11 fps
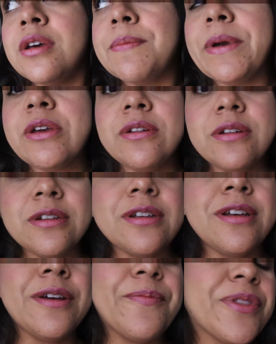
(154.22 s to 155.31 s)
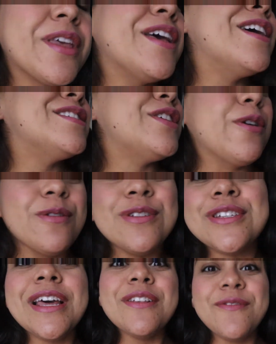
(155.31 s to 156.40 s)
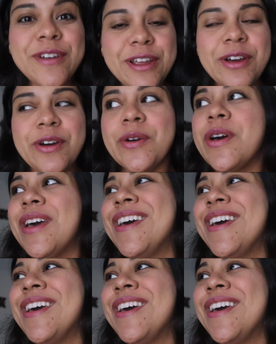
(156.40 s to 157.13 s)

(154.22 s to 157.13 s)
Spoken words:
My goodness. So today's video